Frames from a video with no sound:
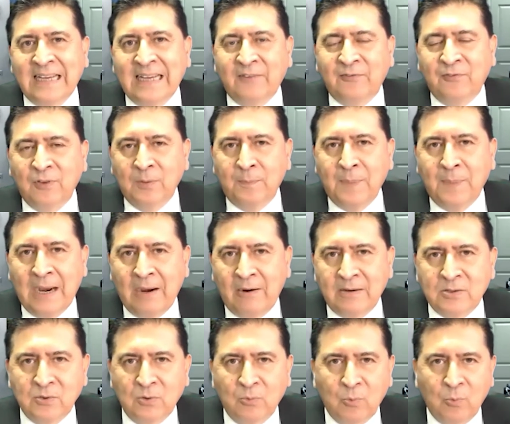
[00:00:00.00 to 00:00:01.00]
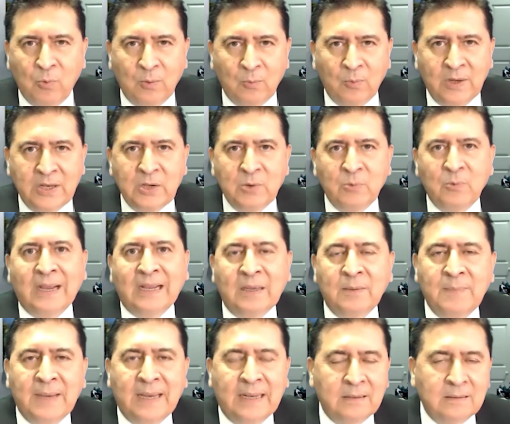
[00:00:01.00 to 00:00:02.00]
that for the parents? What do you
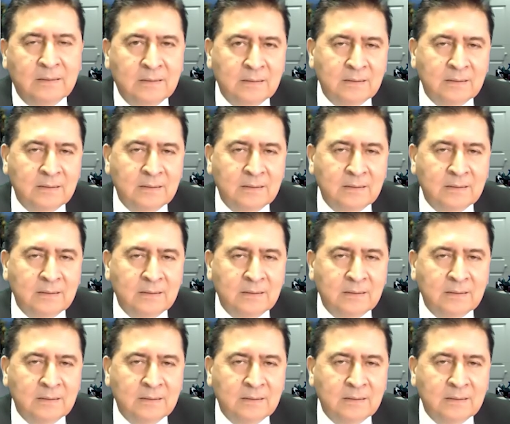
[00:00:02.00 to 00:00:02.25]
recommend?